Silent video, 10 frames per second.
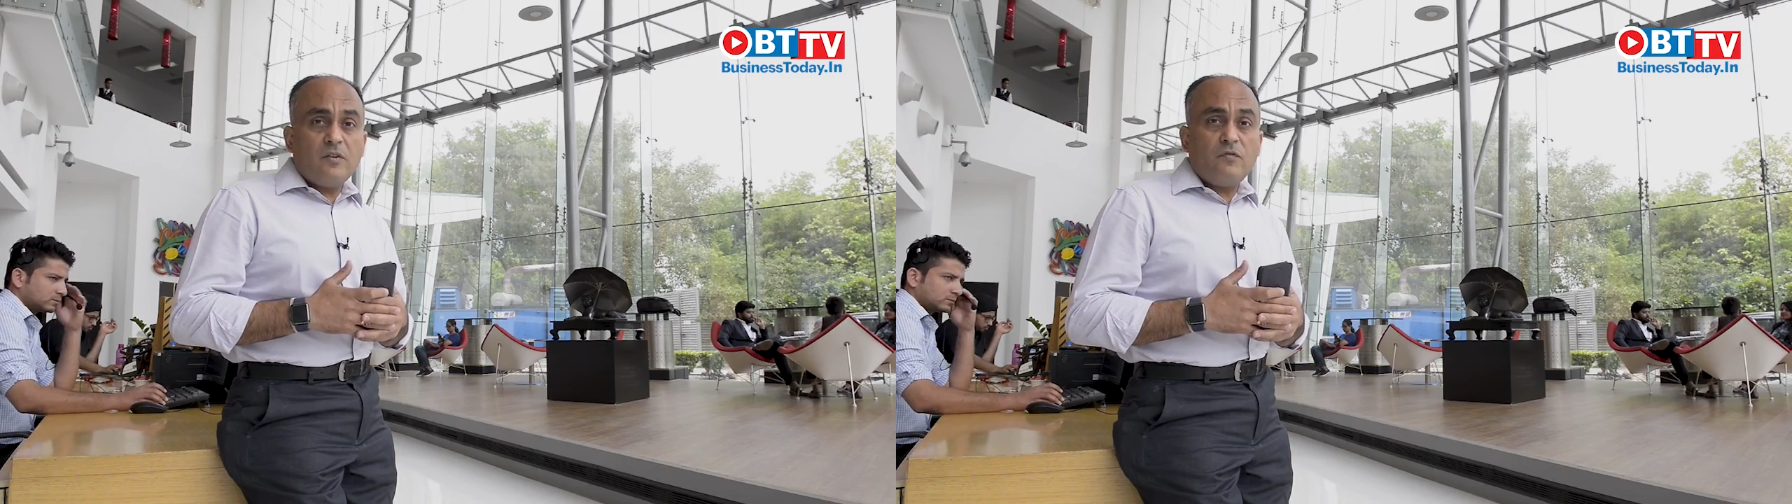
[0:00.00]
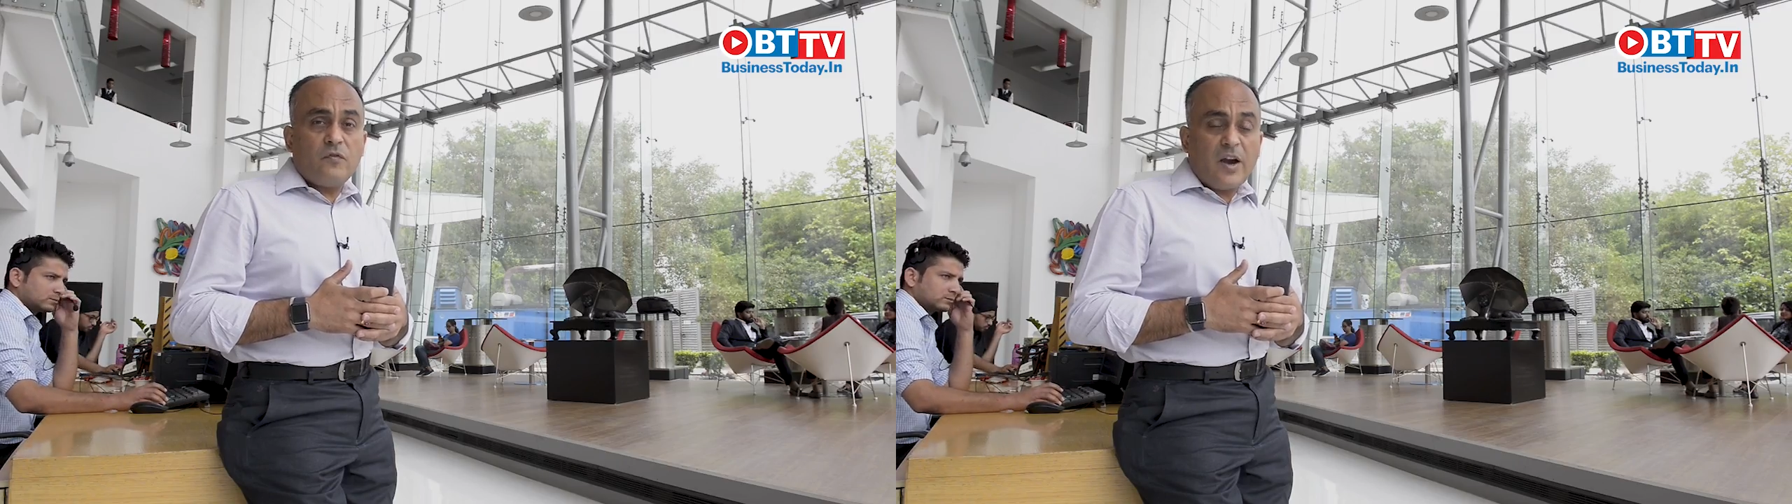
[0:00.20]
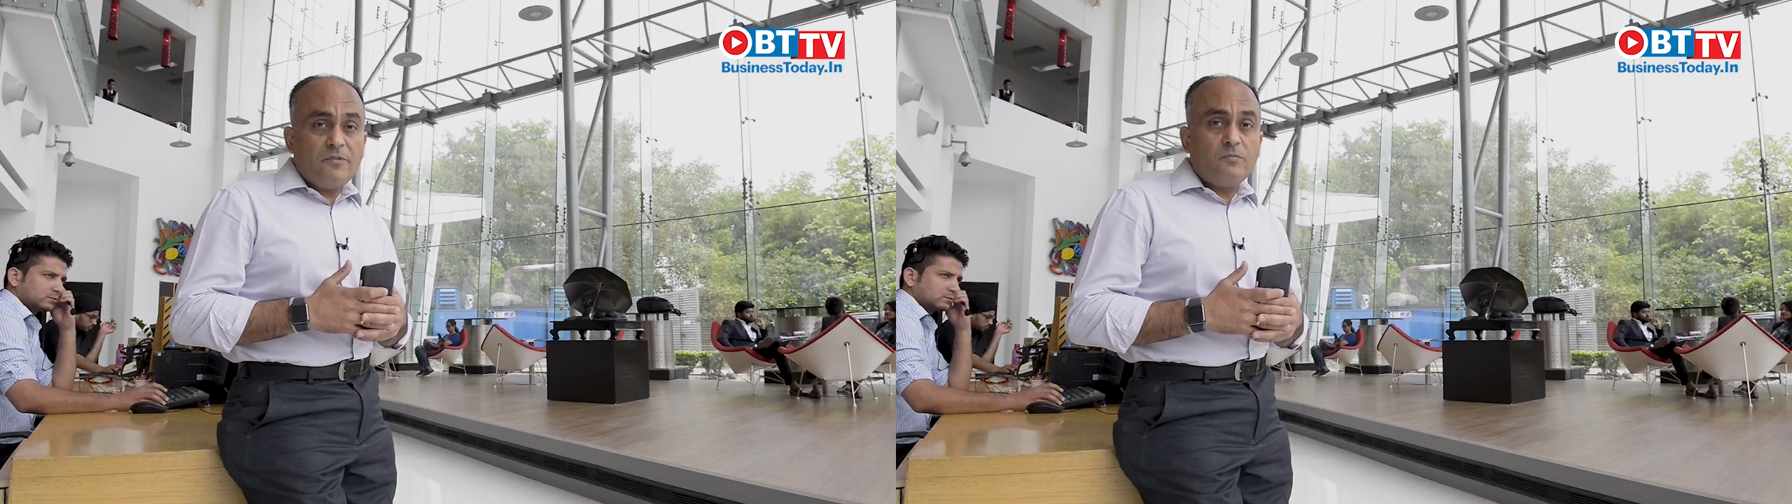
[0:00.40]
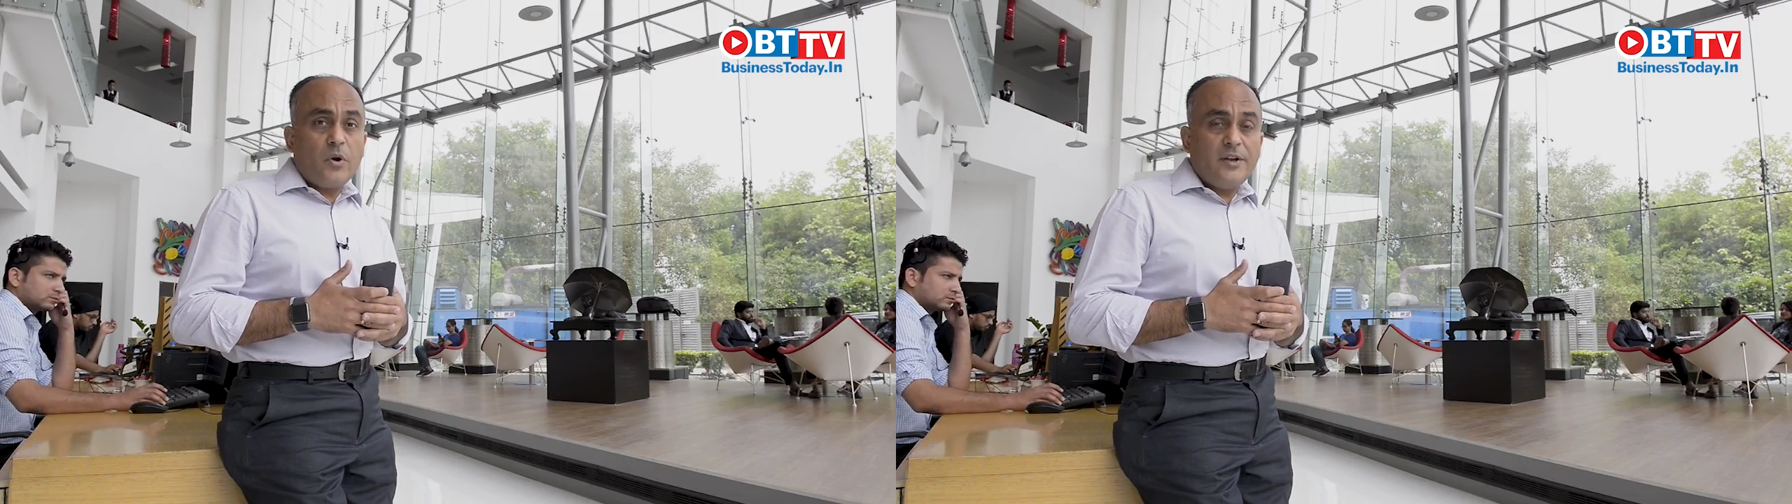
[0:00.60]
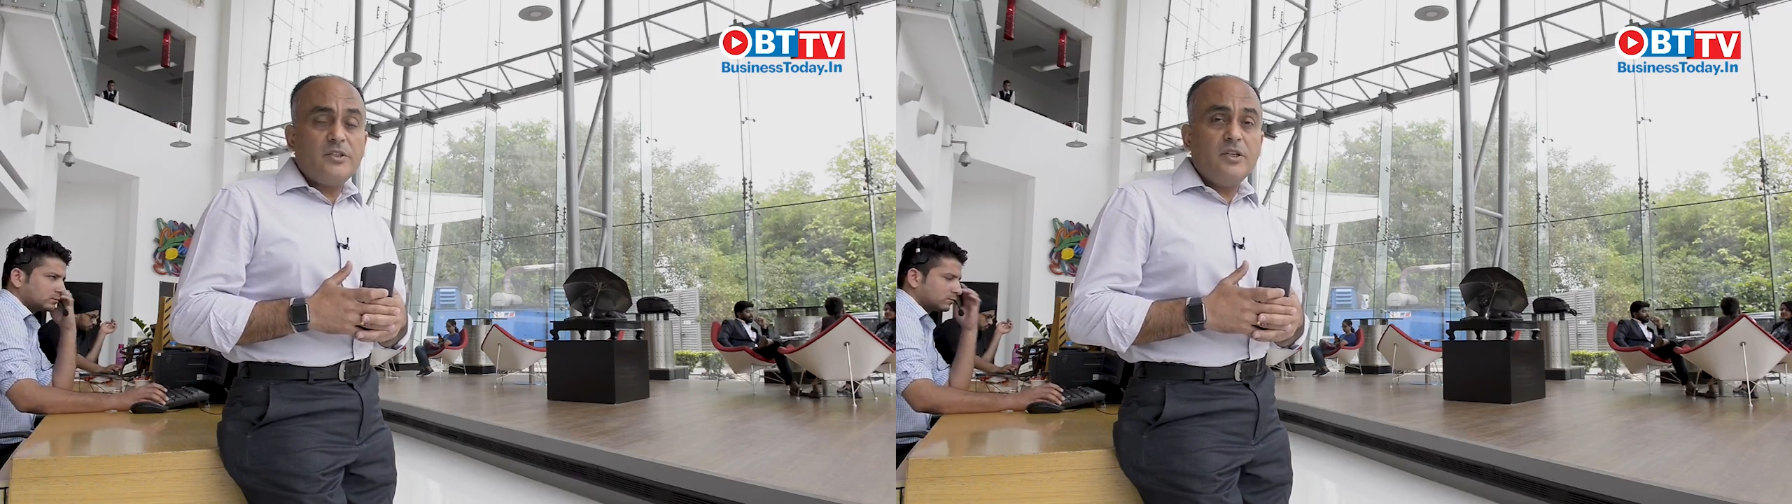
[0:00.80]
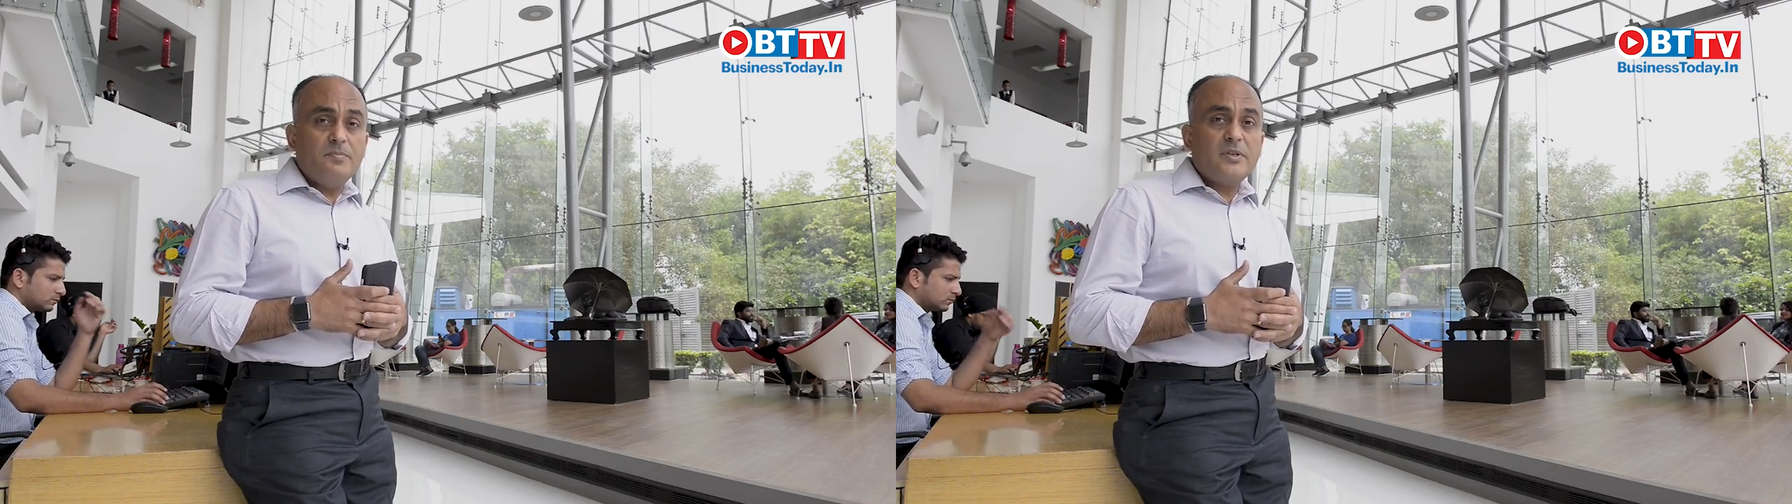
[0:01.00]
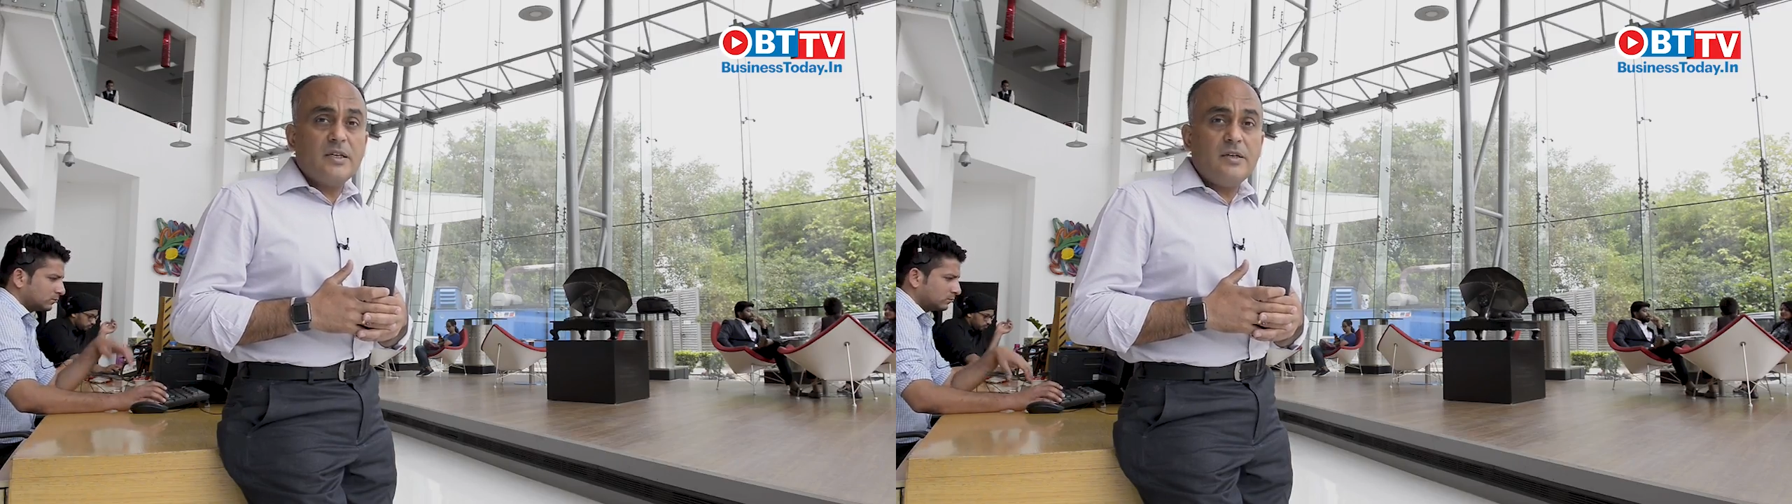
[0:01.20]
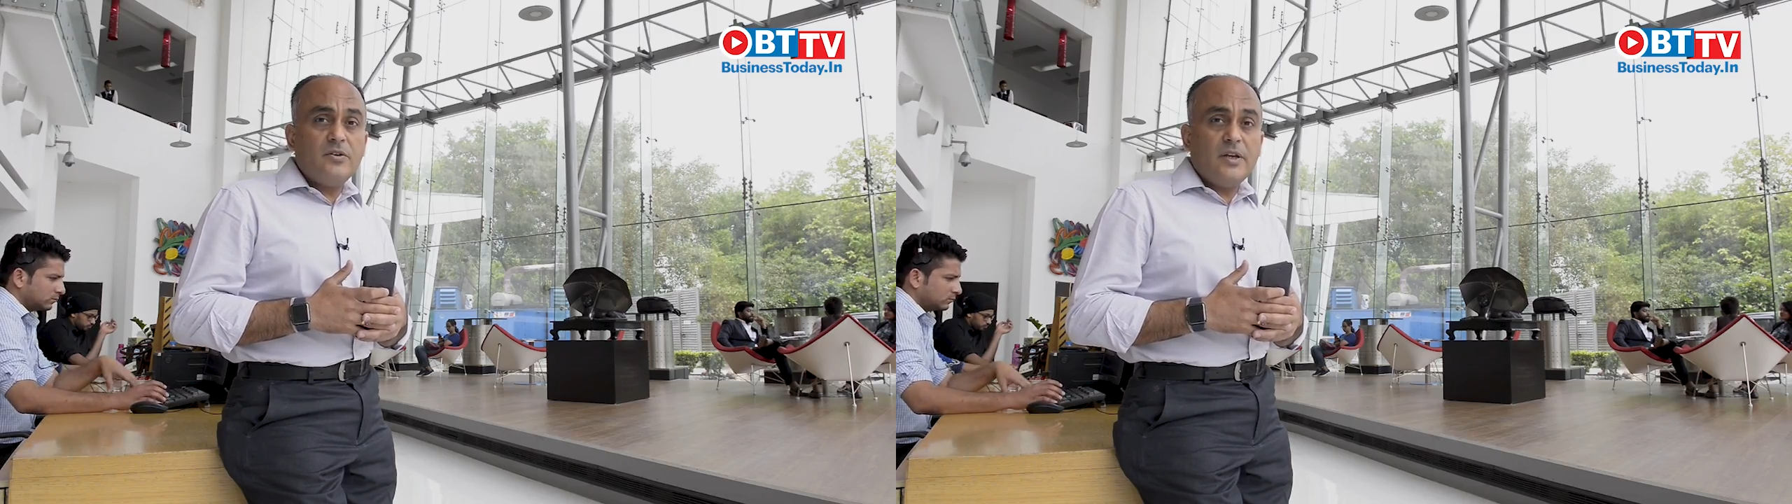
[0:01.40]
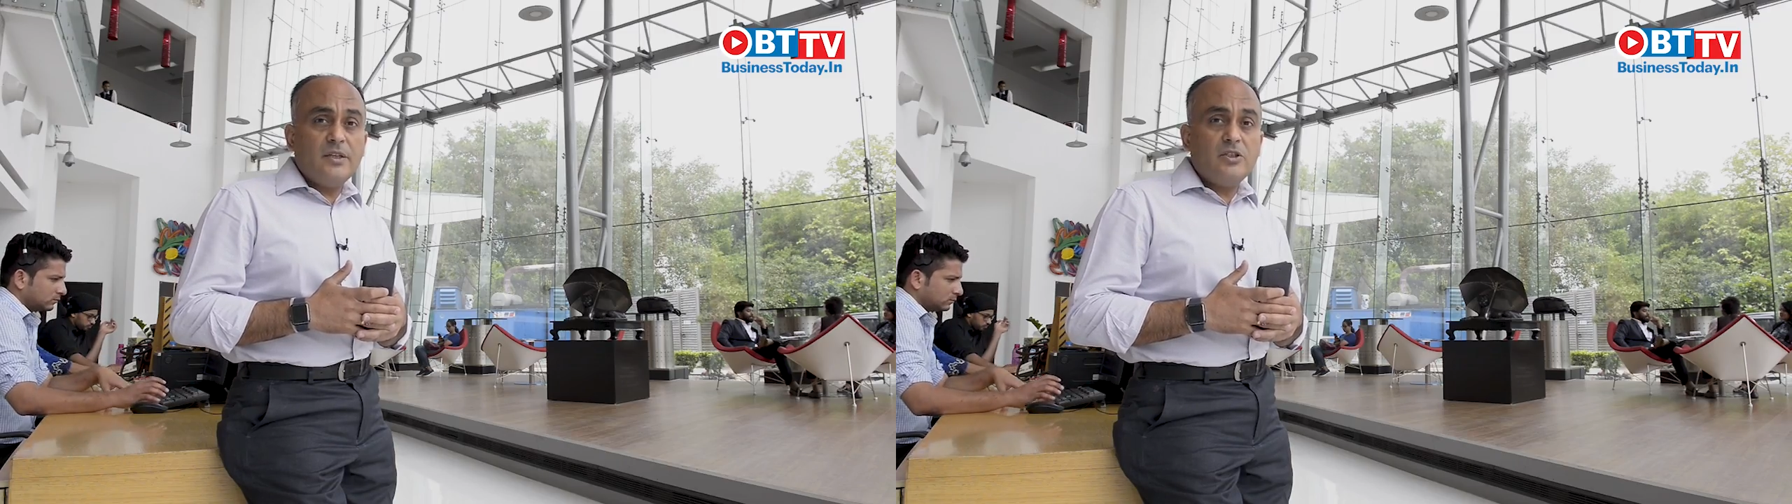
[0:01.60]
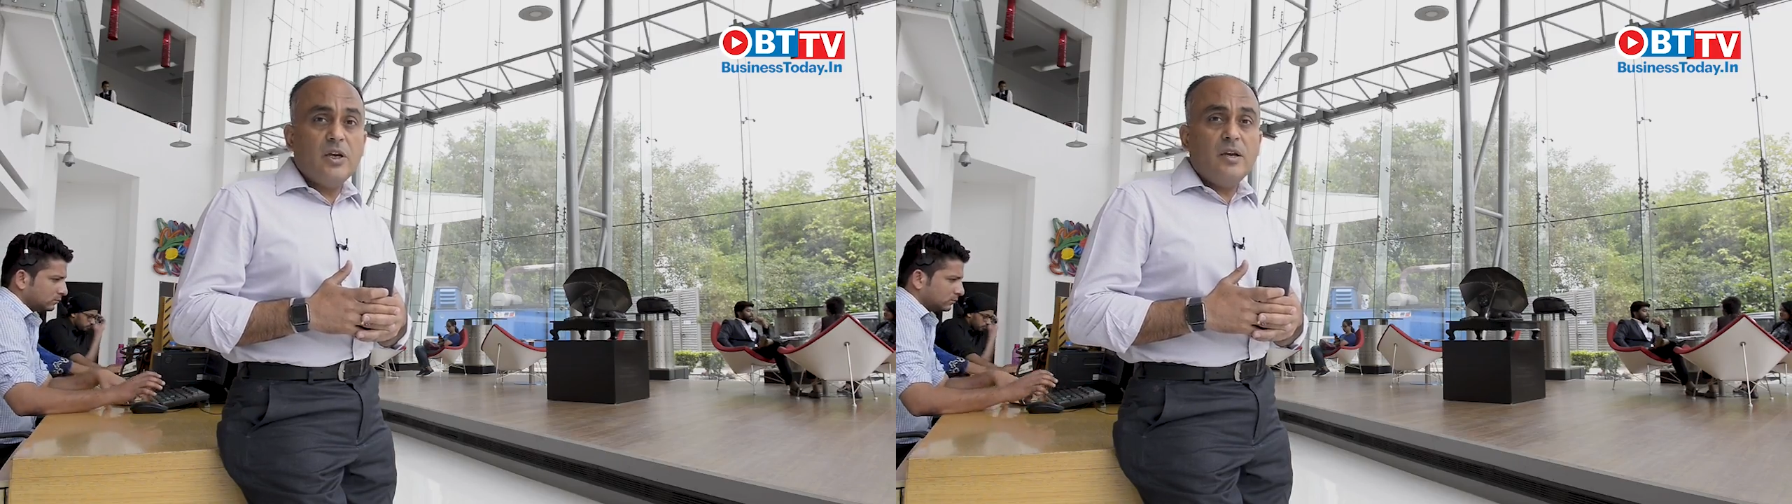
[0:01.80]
5.3% range